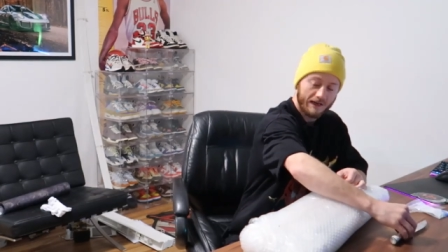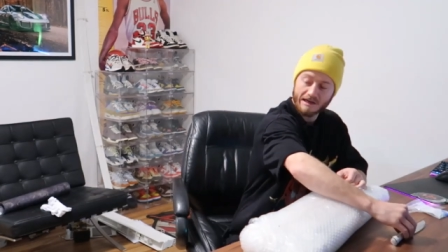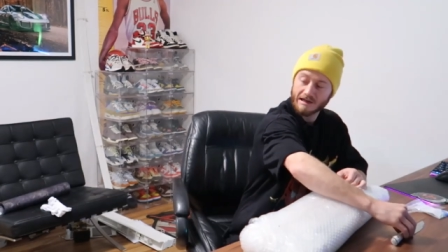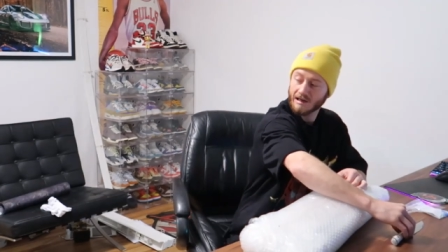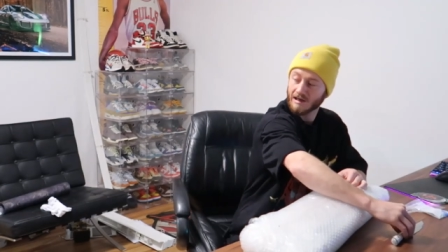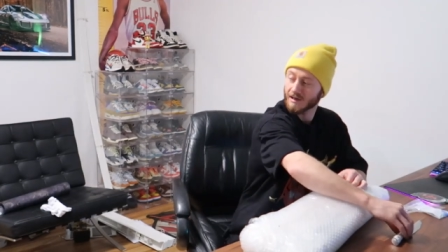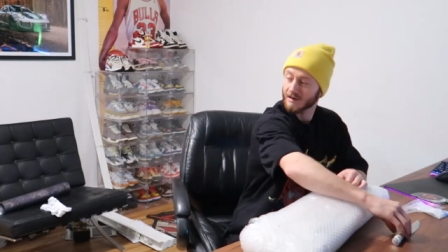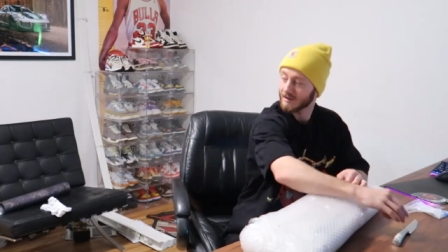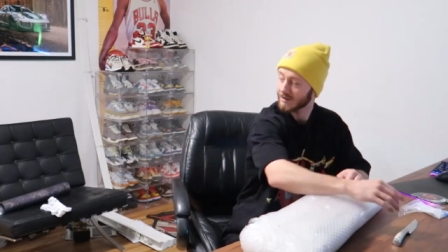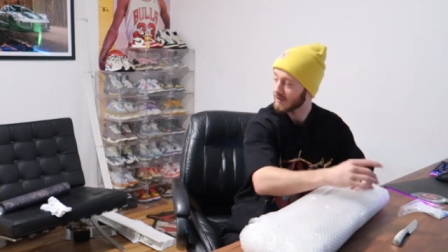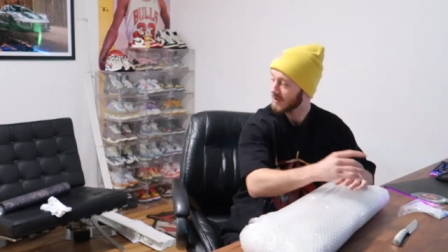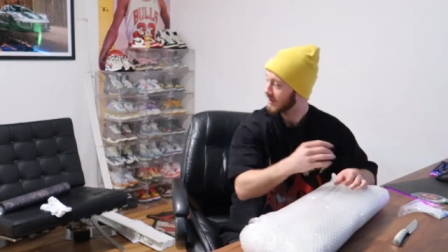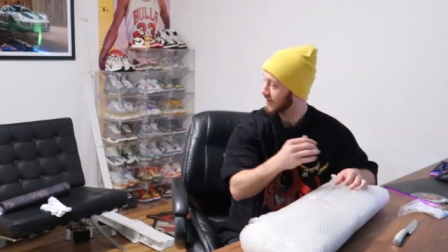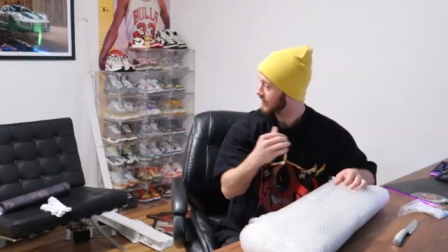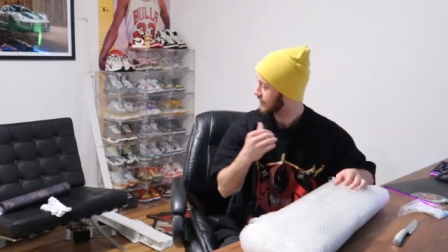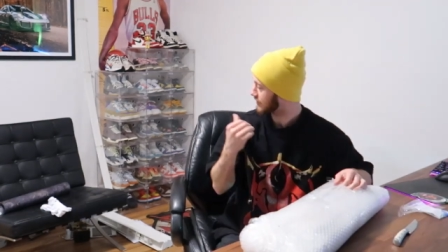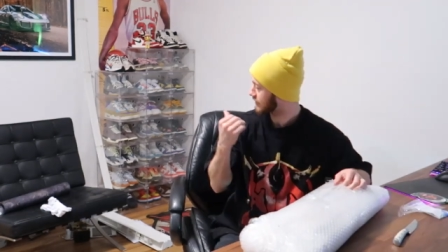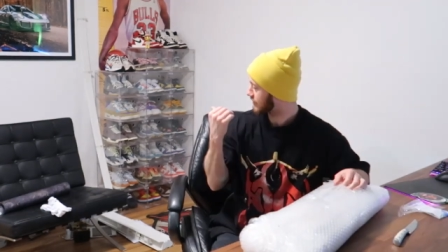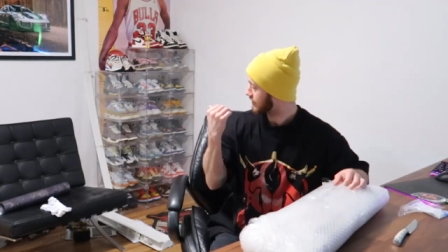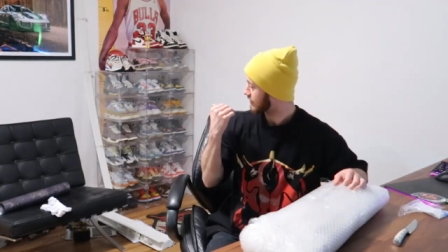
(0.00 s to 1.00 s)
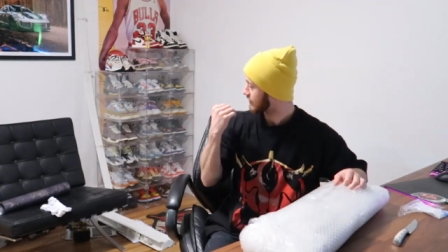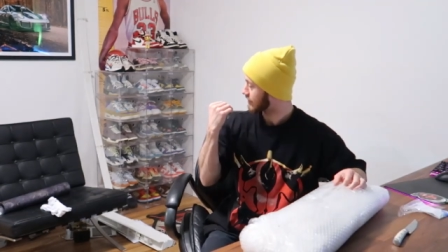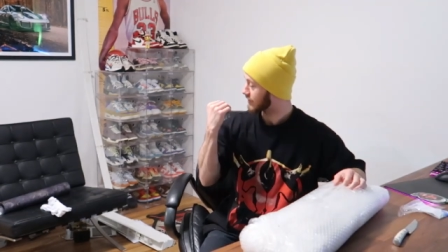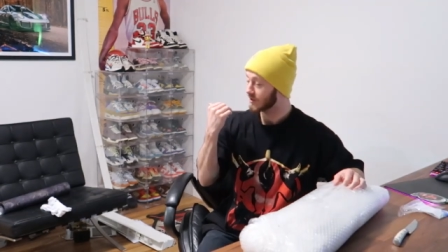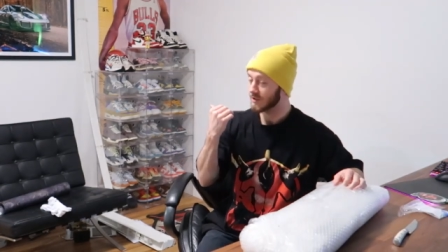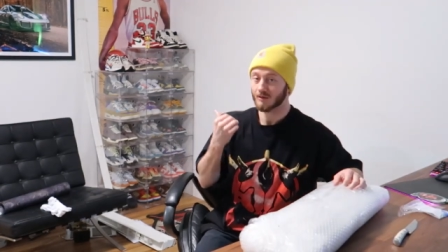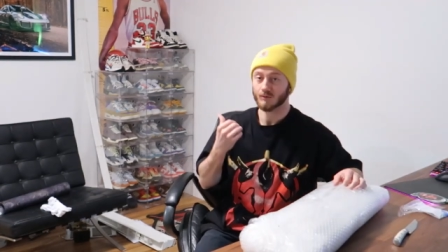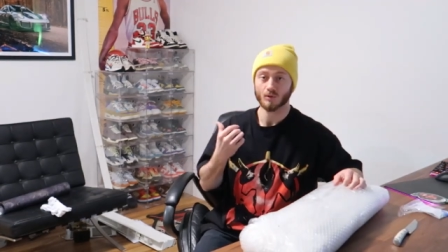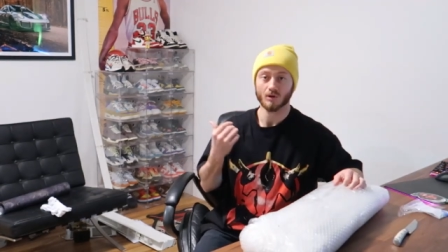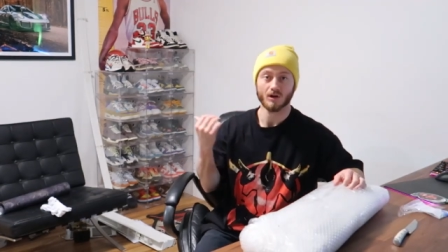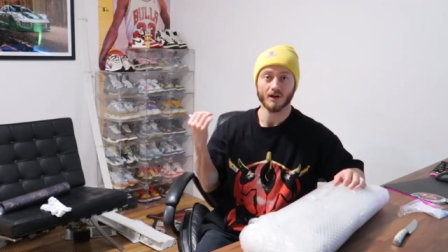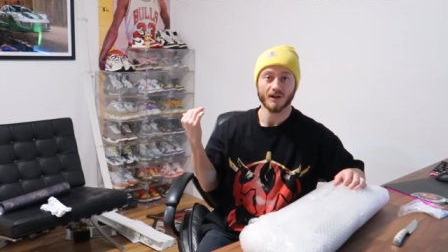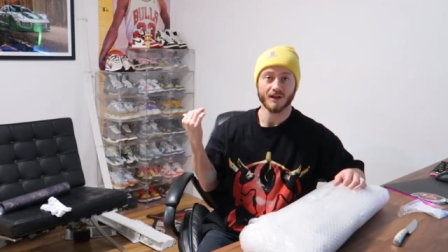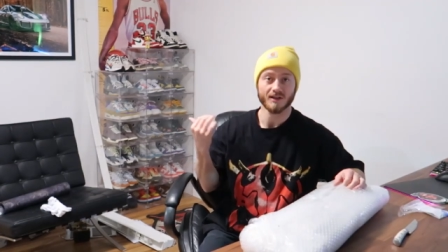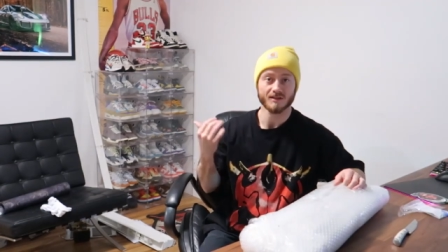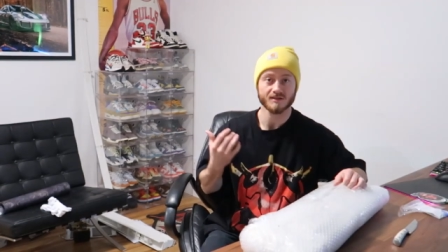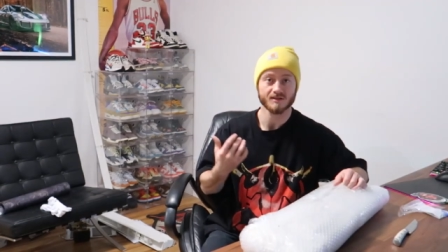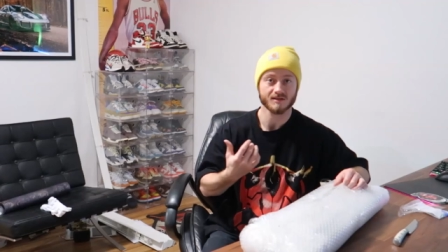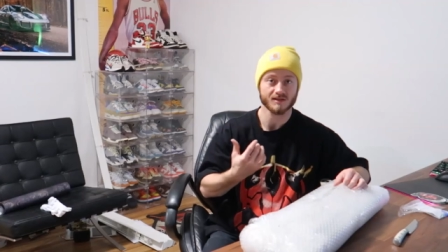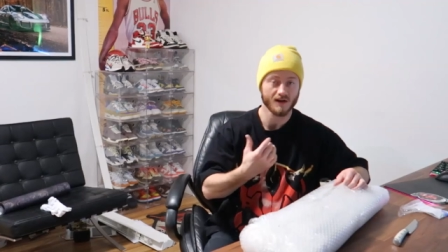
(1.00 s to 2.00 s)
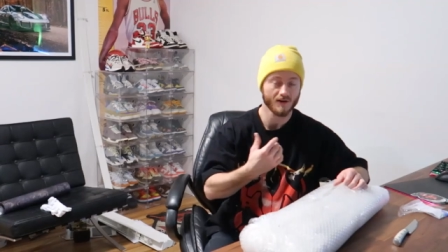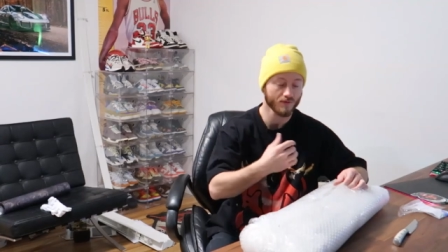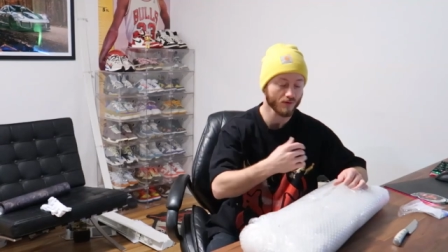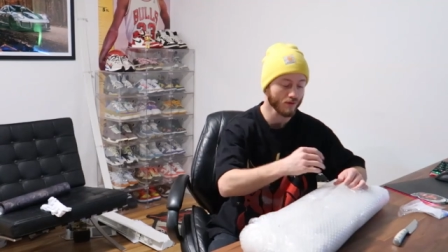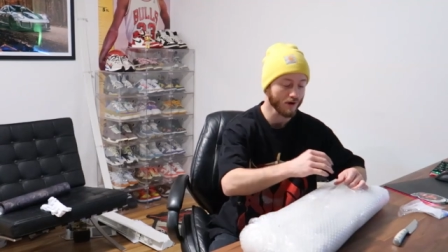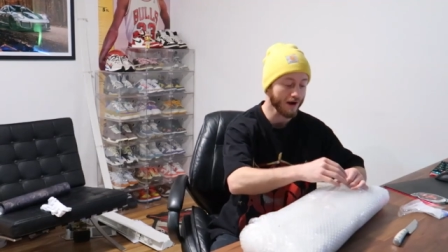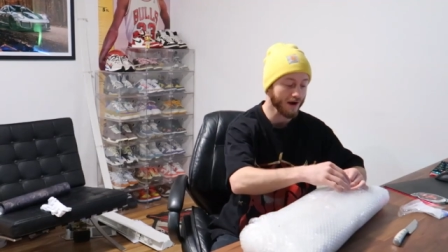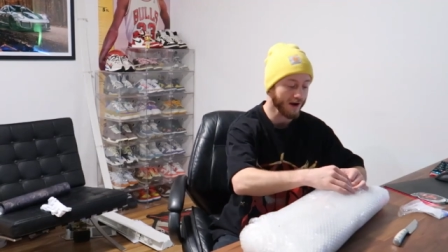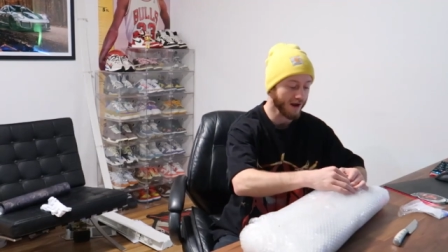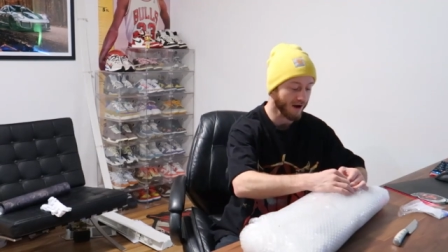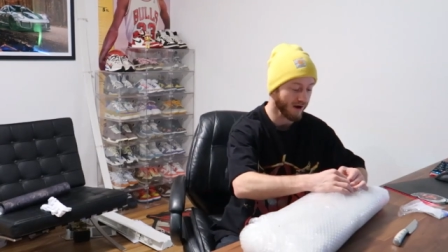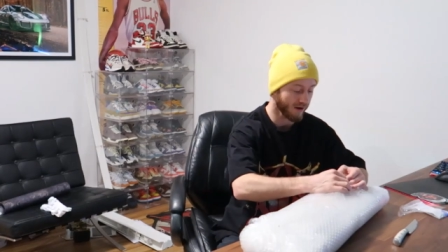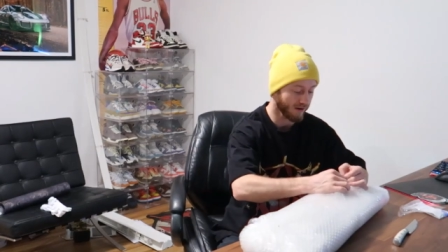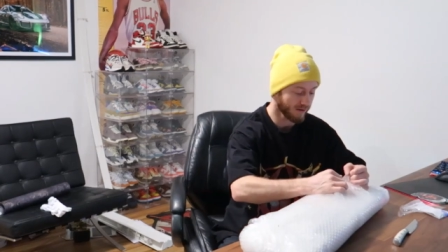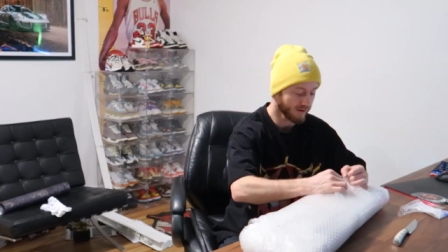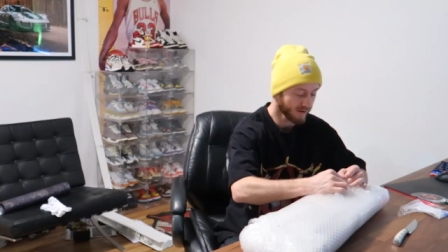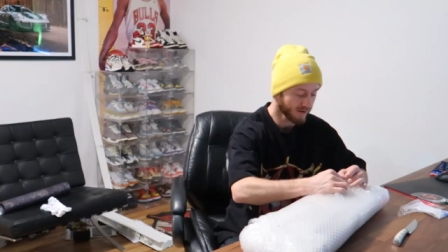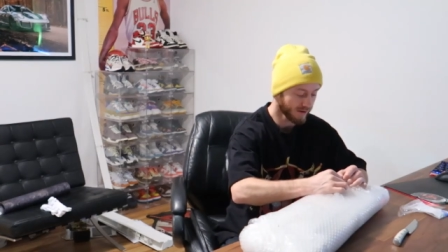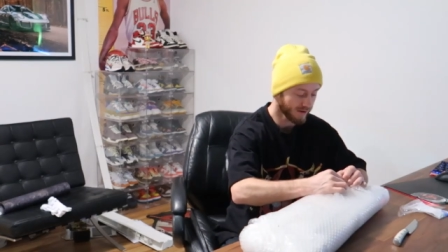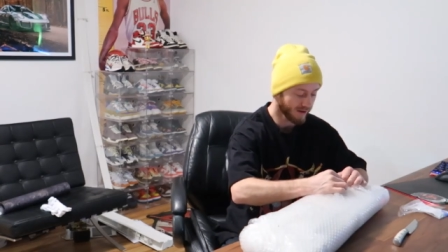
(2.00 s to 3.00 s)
Kind of like the, well, I guess it's covered right now.